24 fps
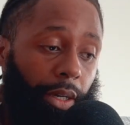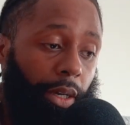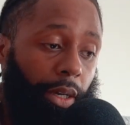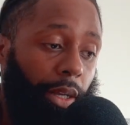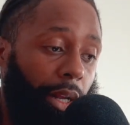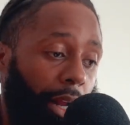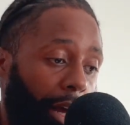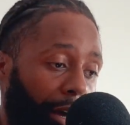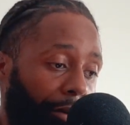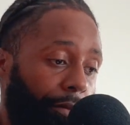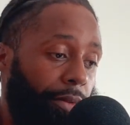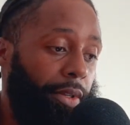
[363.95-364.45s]
I
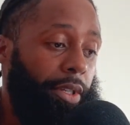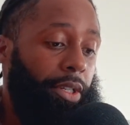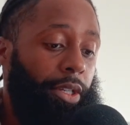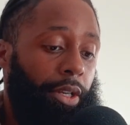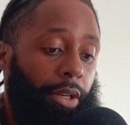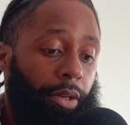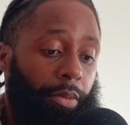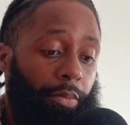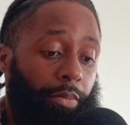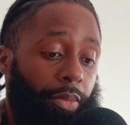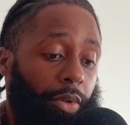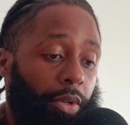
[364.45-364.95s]
tell you, life
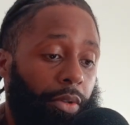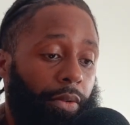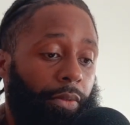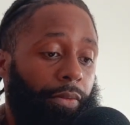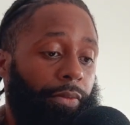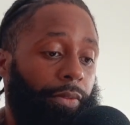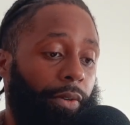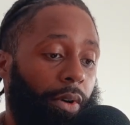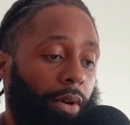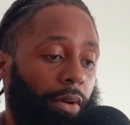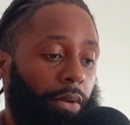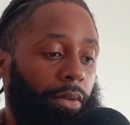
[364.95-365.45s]
is
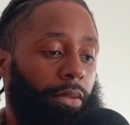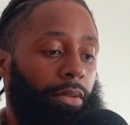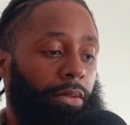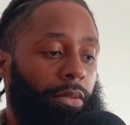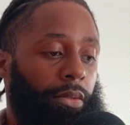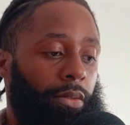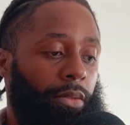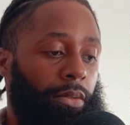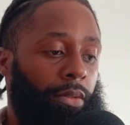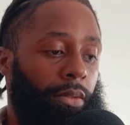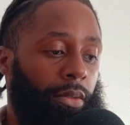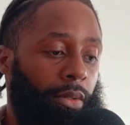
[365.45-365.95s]
beautiful.